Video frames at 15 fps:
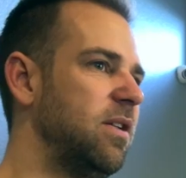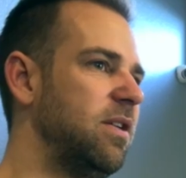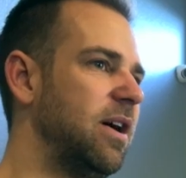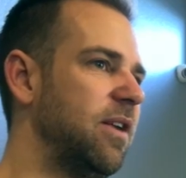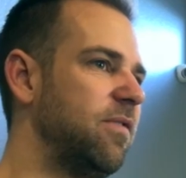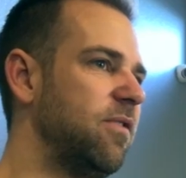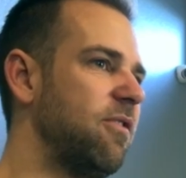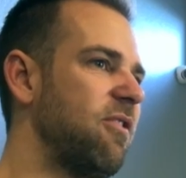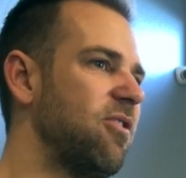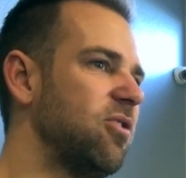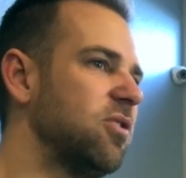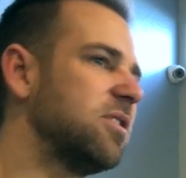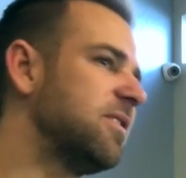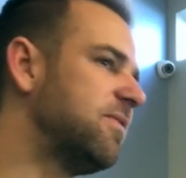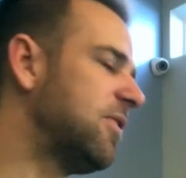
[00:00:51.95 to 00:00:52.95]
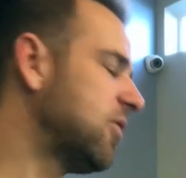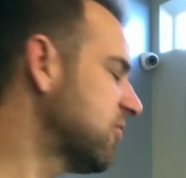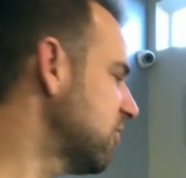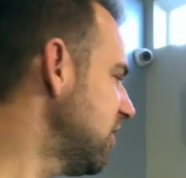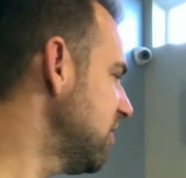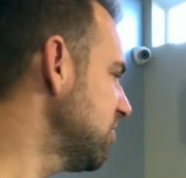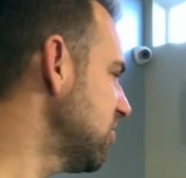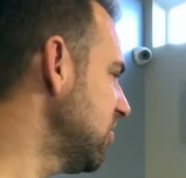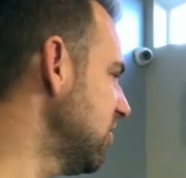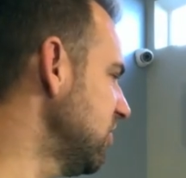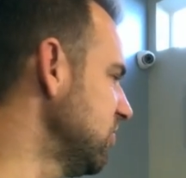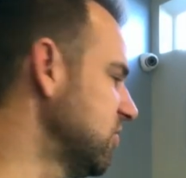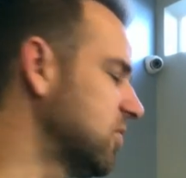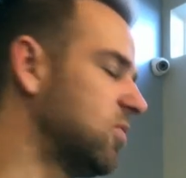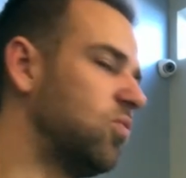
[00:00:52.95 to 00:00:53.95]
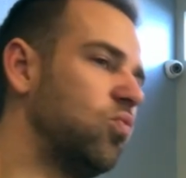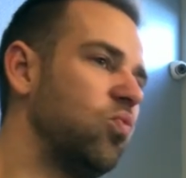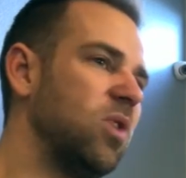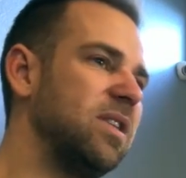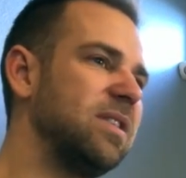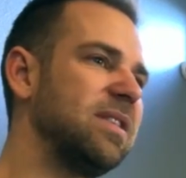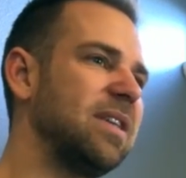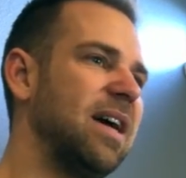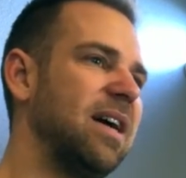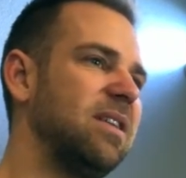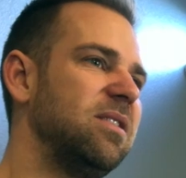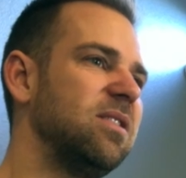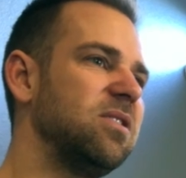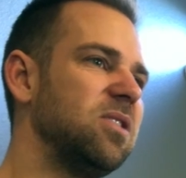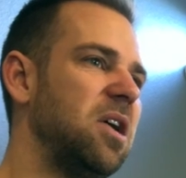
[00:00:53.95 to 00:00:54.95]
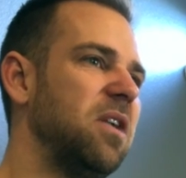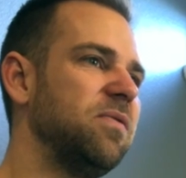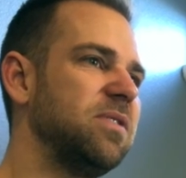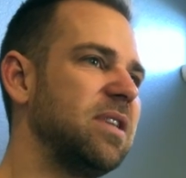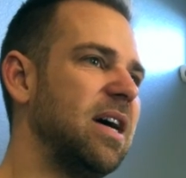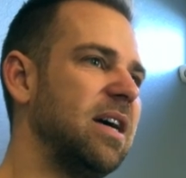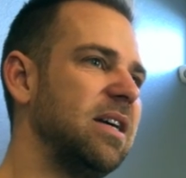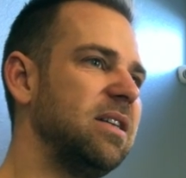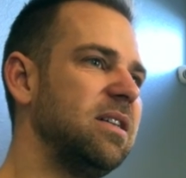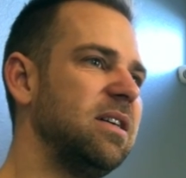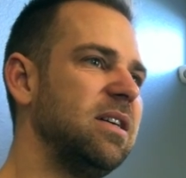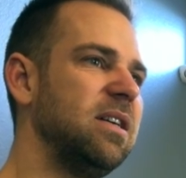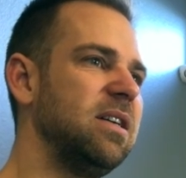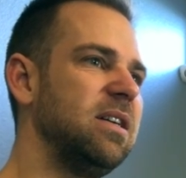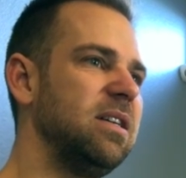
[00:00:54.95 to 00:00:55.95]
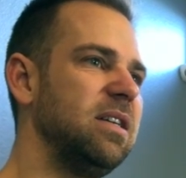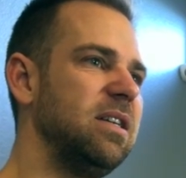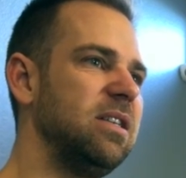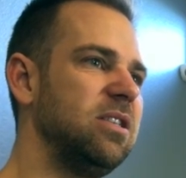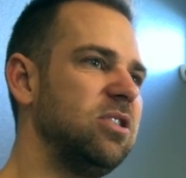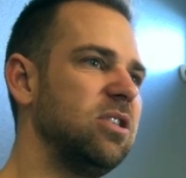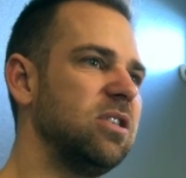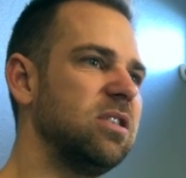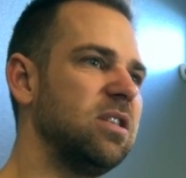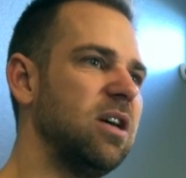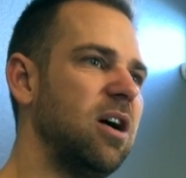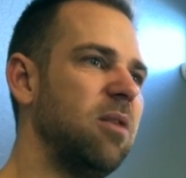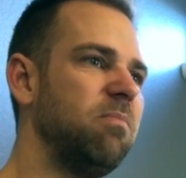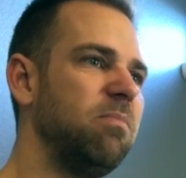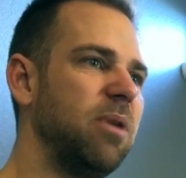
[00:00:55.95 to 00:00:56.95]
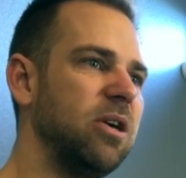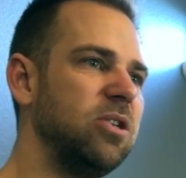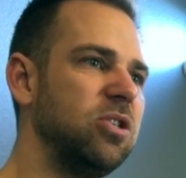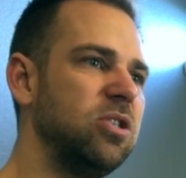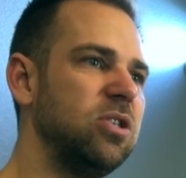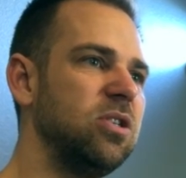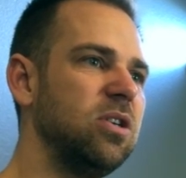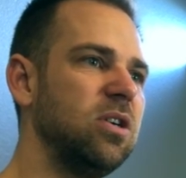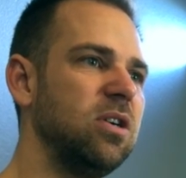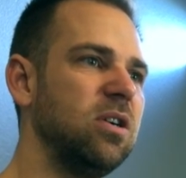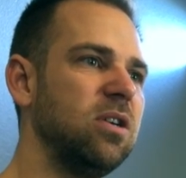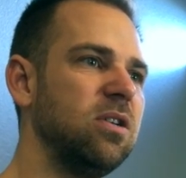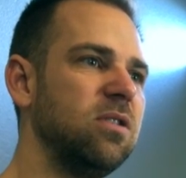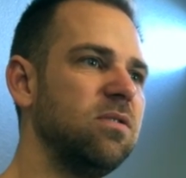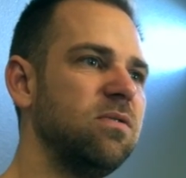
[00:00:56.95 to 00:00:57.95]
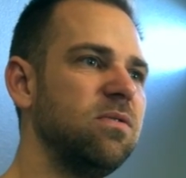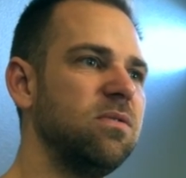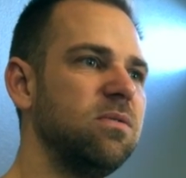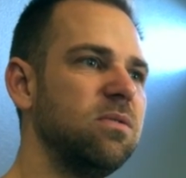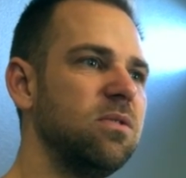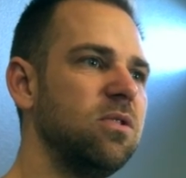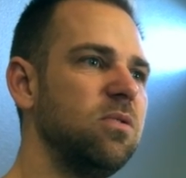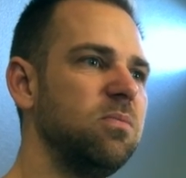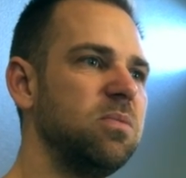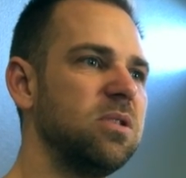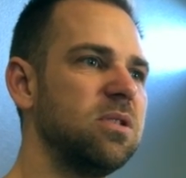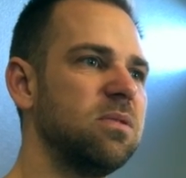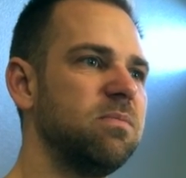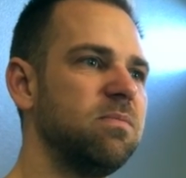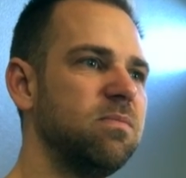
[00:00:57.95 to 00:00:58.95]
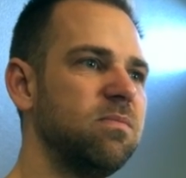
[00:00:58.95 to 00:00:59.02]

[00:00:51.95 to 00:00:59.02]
Now, if you've ever looked at Velcro up close, one side, the soft side, is just a bunch of loops.